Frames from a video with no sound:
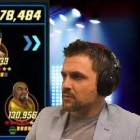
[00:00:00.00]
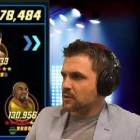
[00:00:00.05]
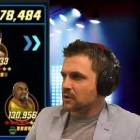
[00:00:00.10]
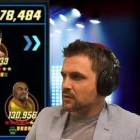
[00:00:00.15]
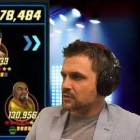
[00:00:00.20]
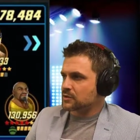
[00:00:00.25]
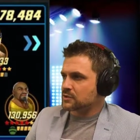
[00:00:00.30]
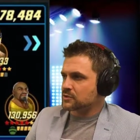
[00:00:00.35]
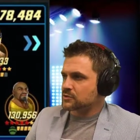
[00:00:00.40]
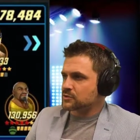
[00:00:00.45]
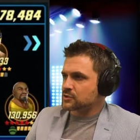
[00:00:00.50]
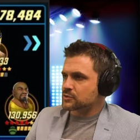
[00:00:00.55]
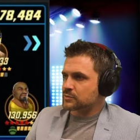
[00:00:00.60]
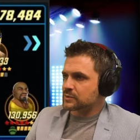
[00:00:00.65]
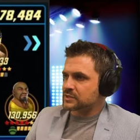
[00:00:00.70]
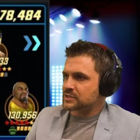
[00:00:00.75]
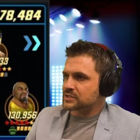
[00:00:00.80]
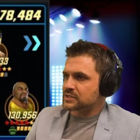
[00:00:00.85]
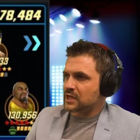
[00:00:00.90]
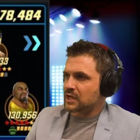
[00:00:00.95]
all the
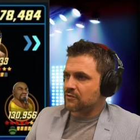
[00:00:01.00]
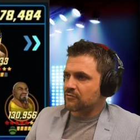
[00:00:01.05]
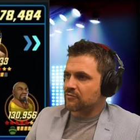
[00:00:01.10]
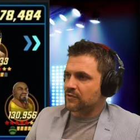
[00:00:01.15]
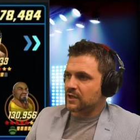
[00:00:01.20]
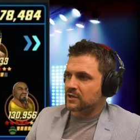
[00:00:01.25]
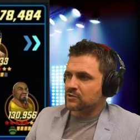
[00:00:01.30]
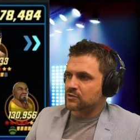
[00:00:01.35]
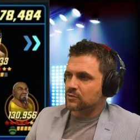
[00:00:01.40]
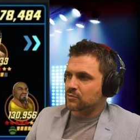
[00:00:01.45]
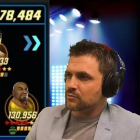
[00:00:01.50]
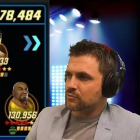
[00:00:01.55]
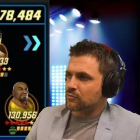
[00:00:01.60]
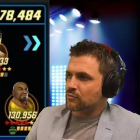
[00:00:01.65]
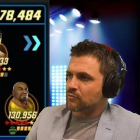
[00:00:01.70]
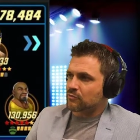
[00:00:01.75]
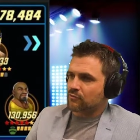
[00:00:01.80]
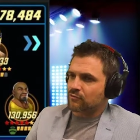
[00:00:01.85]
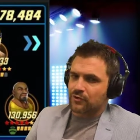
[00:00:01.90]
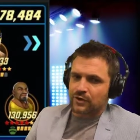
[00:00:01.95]
usual stuff. And
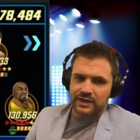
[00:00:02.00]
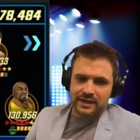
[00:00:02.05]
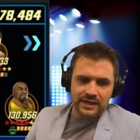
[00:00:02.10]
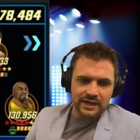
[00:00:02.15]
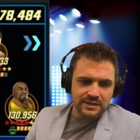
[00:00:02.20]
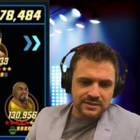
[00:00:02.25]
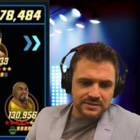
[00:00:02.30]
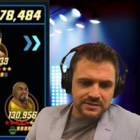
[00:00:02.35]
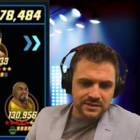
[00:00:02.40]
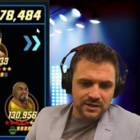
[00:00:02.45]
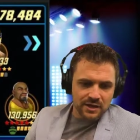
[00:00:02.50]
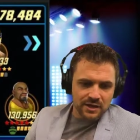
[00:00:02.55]
don't forget,